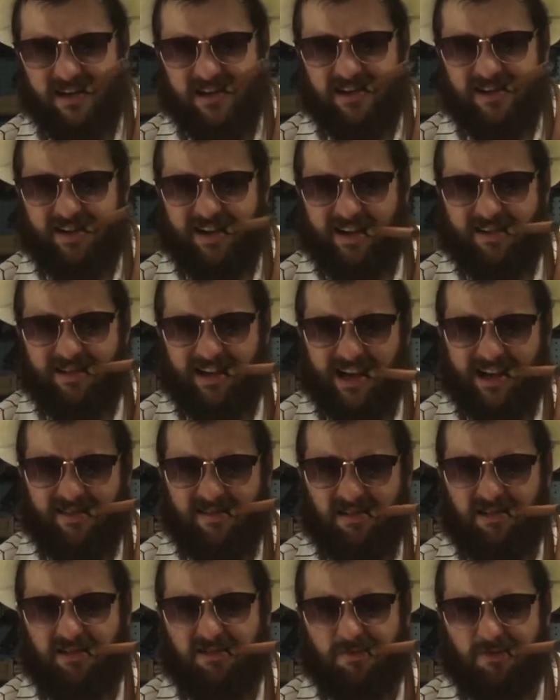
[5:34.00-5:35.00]
shell
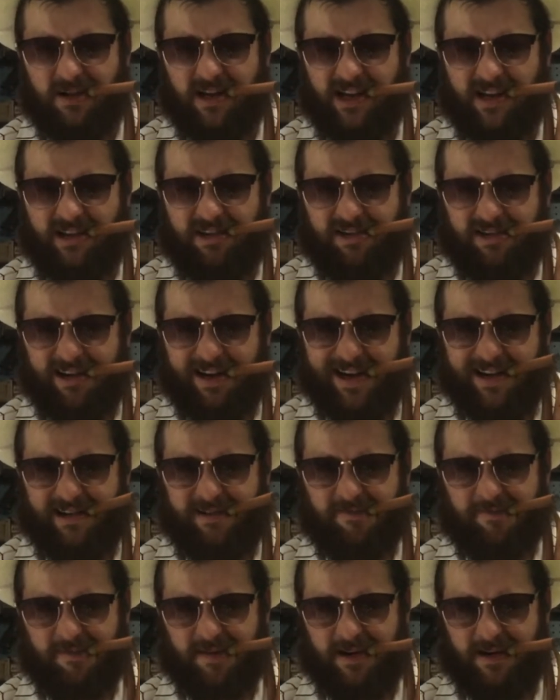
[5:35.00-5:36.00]
casings would
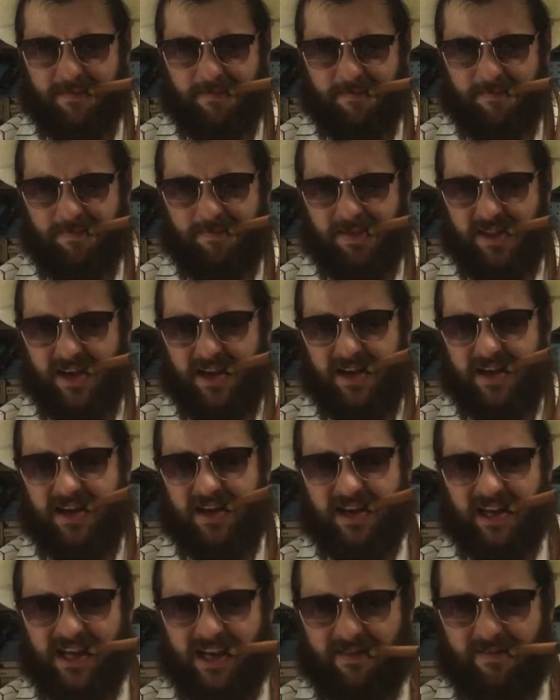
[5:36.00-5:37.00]
eject from,
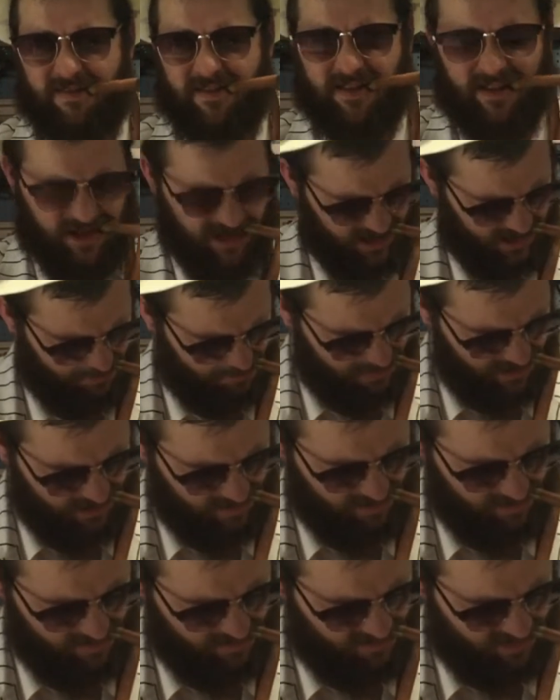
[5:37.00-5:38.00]
to give it the
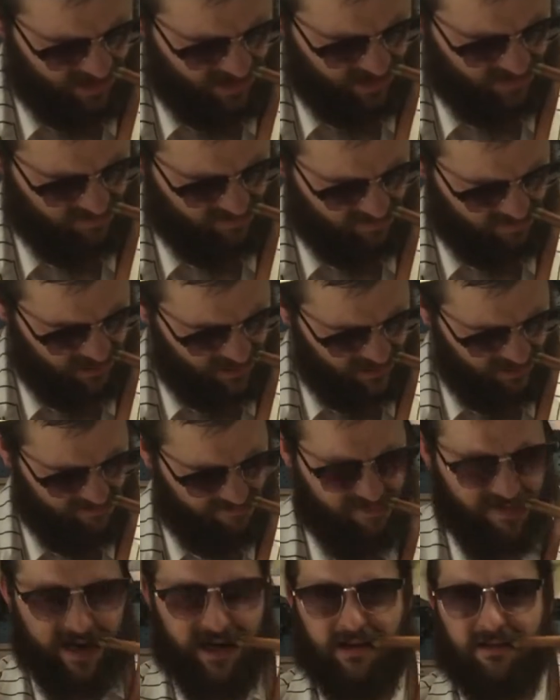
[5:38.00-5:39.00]
appearance that it's
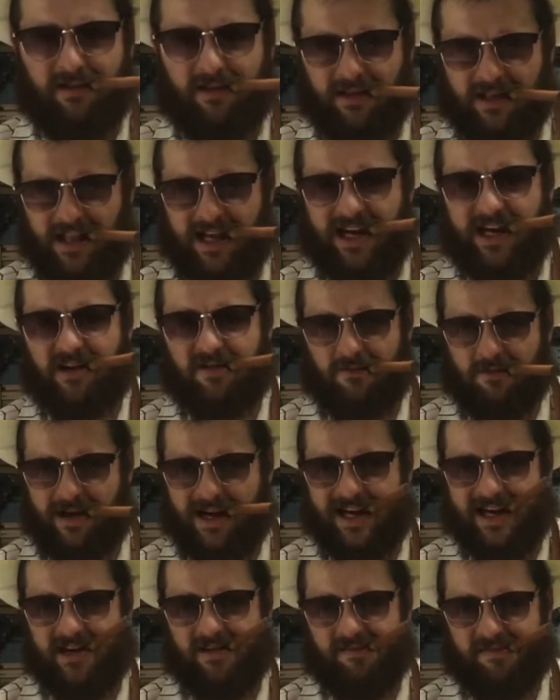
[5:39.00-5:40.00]
fired a lot of
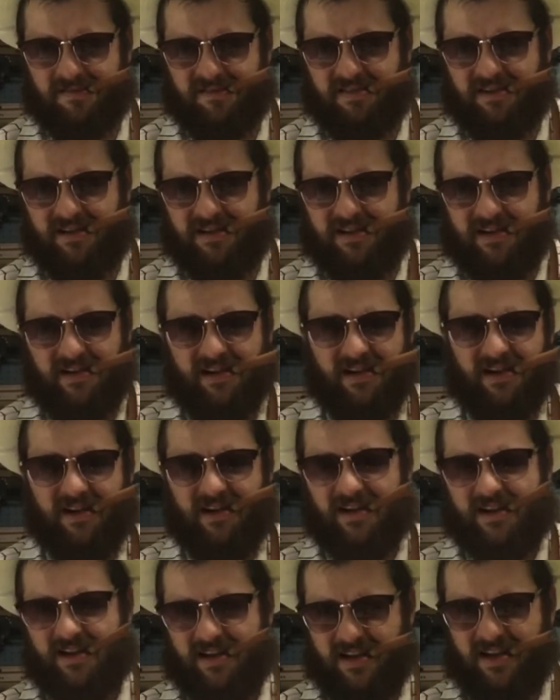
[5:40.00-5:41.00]
rounds
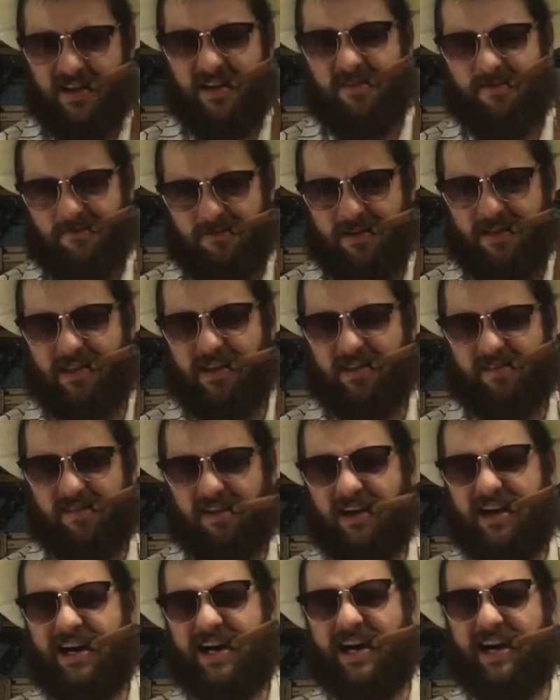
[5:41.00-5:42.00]
with its
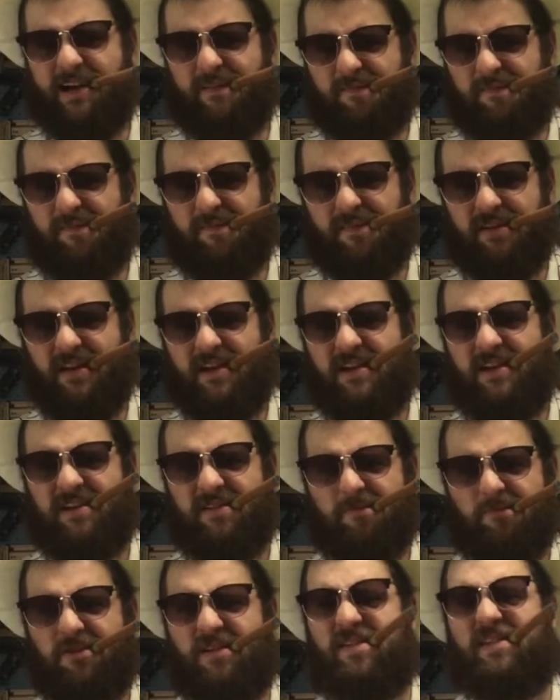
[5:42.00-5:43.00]
high
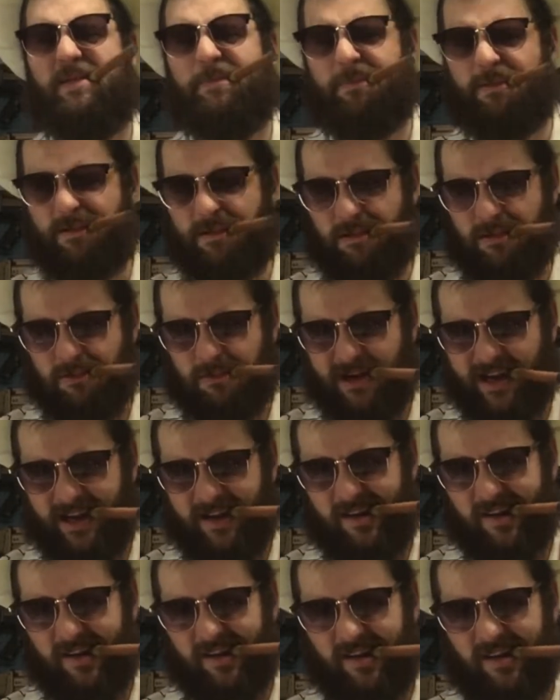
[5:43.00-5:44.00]
reciprocal rate
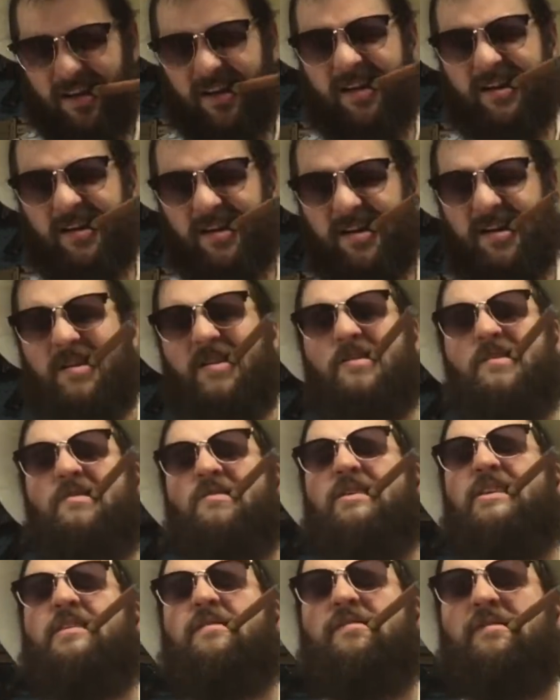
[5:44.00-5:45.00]

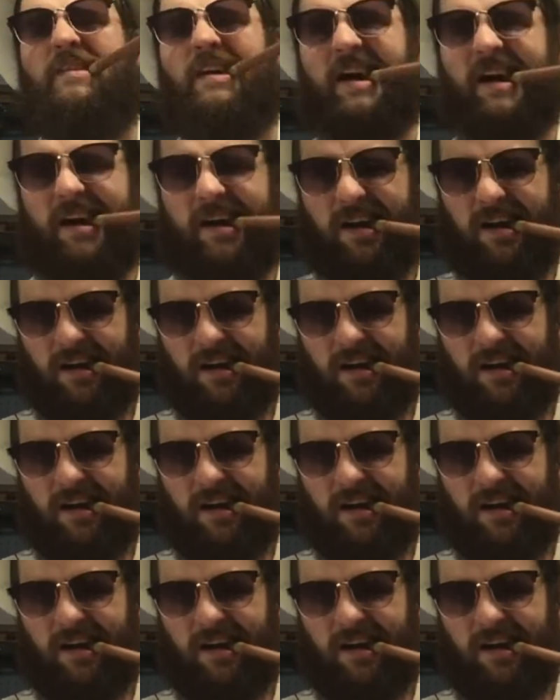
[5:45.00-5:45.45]
of fire.